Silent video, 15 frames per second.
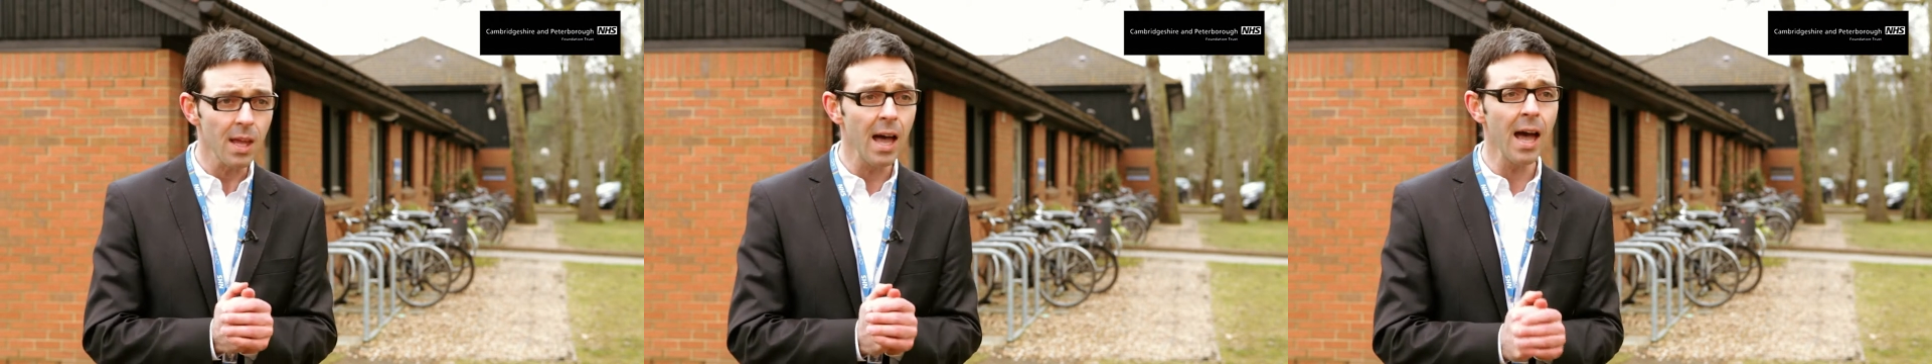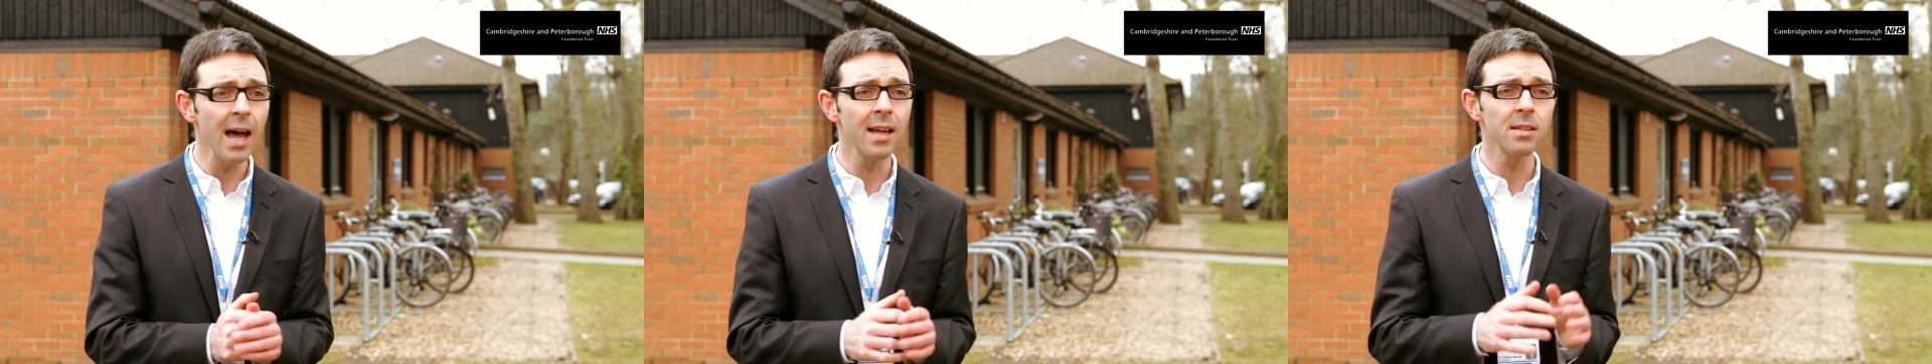
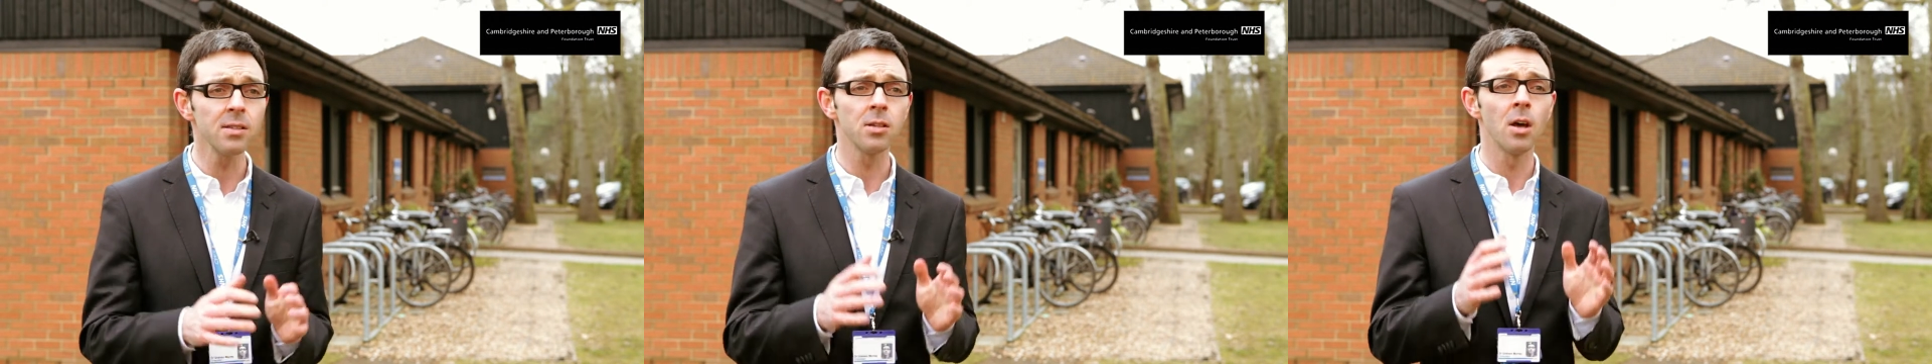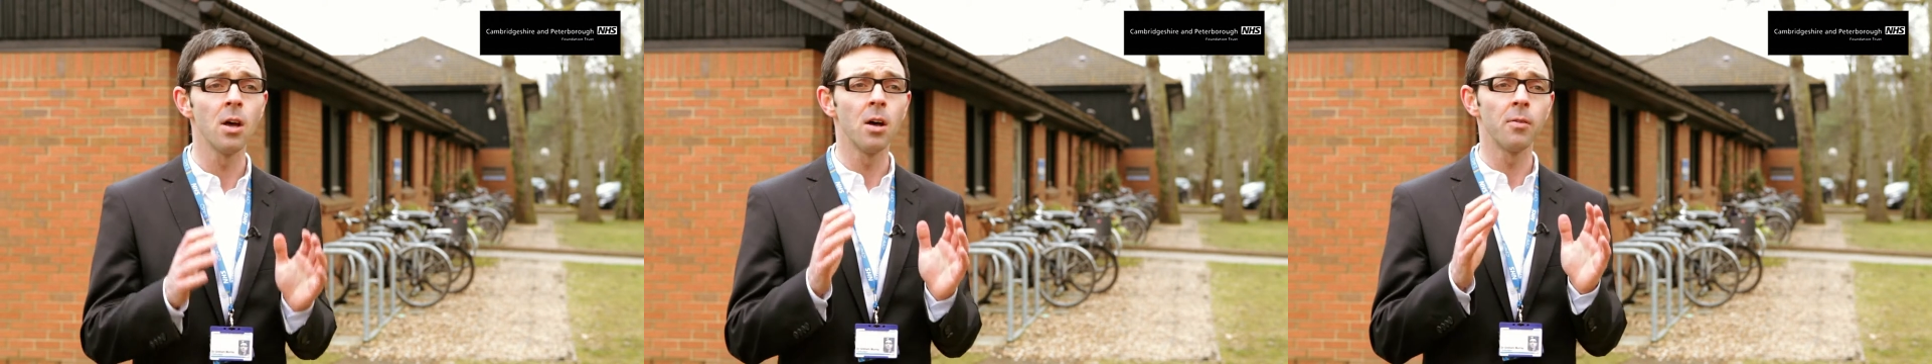
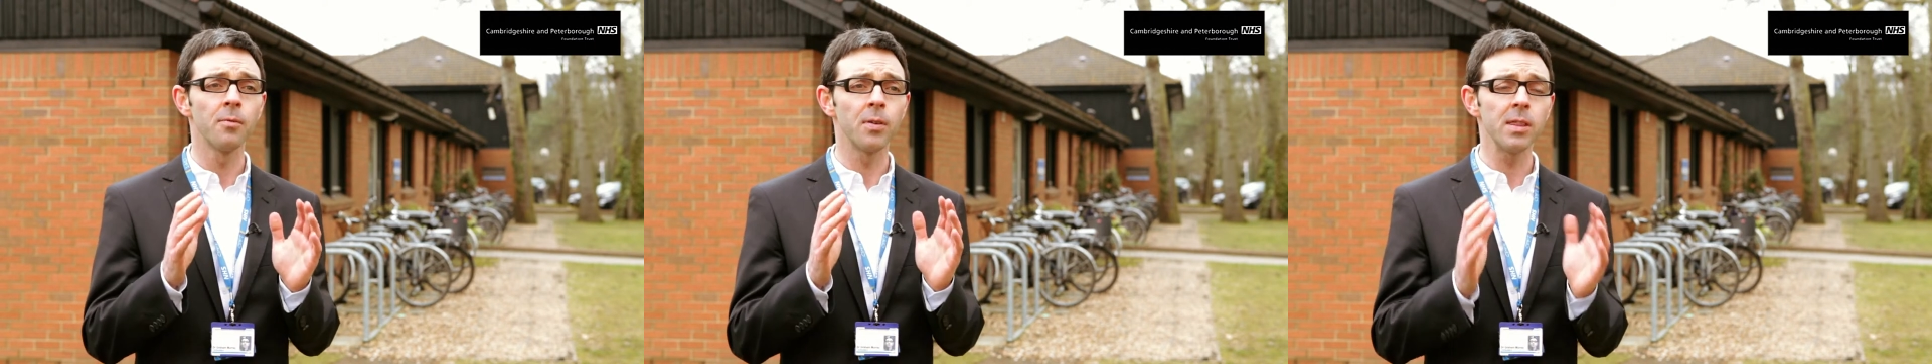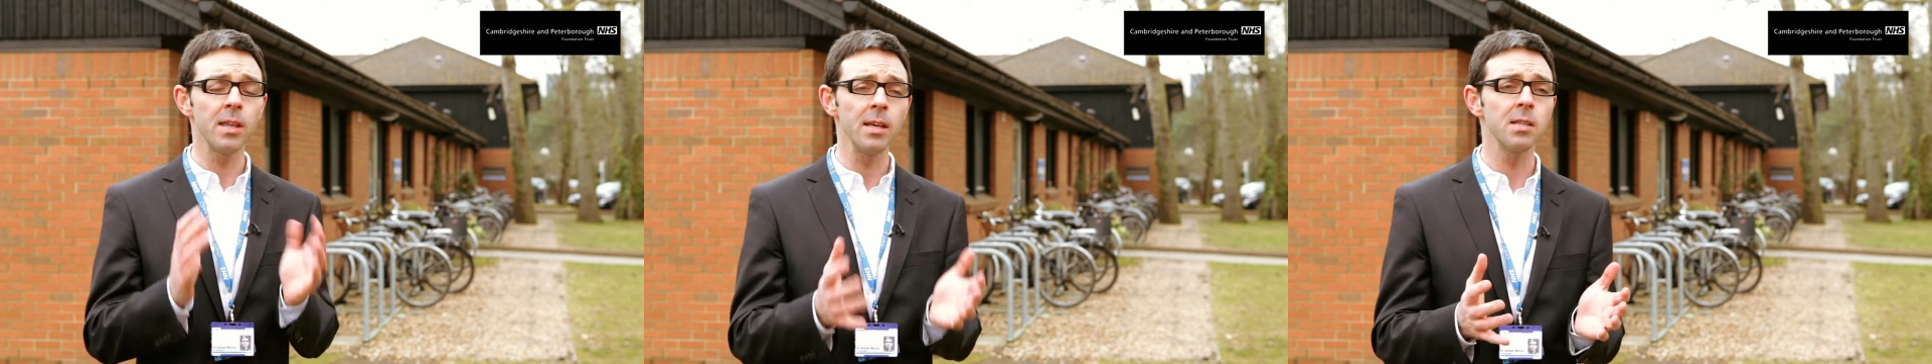And
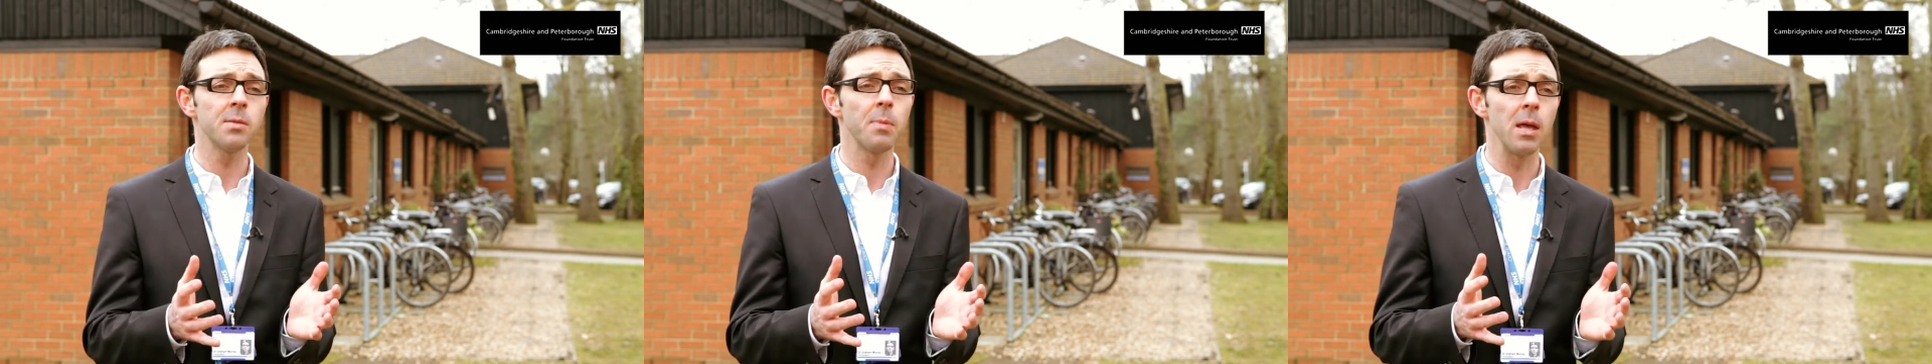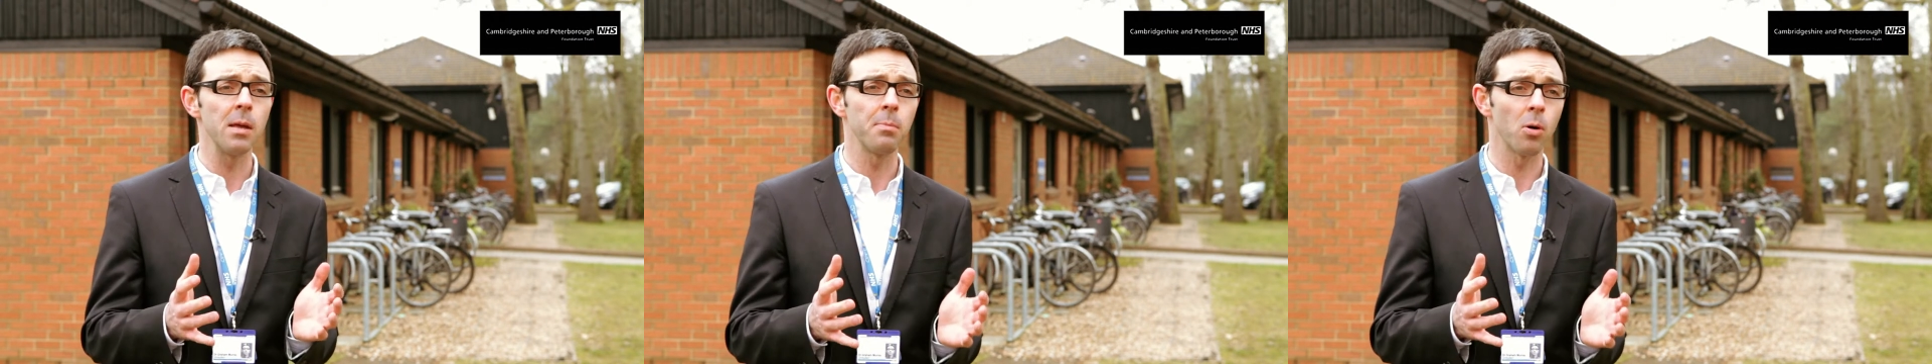for these
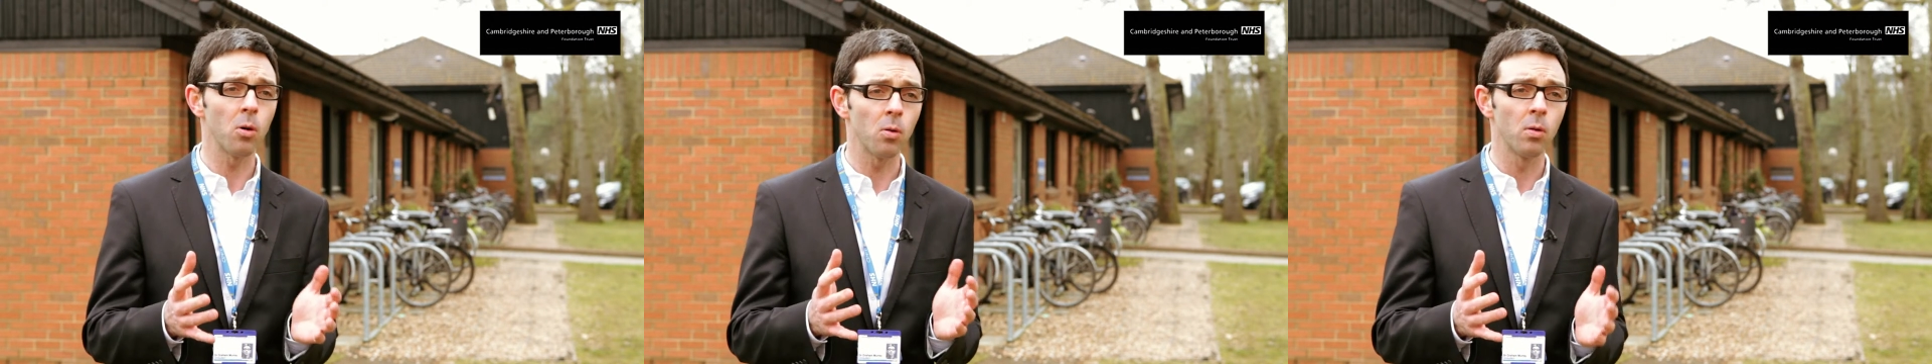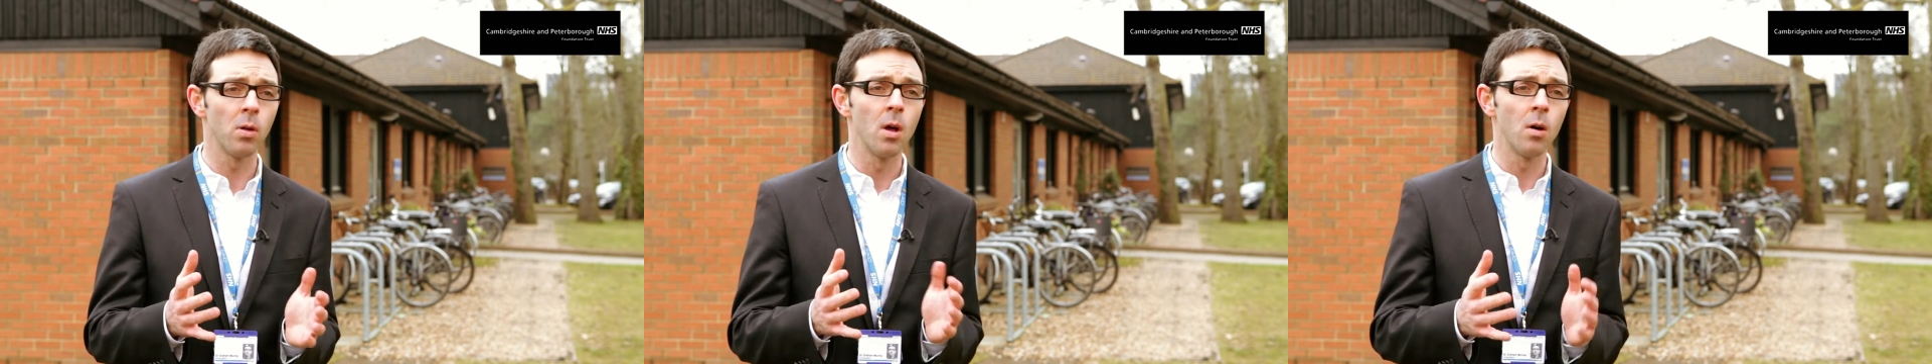
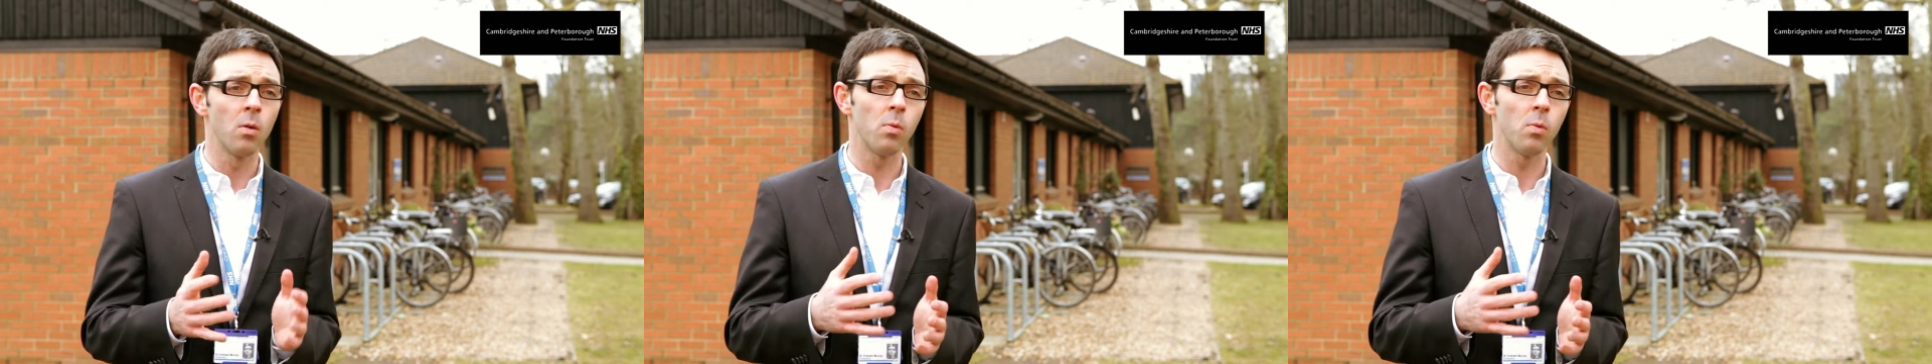people,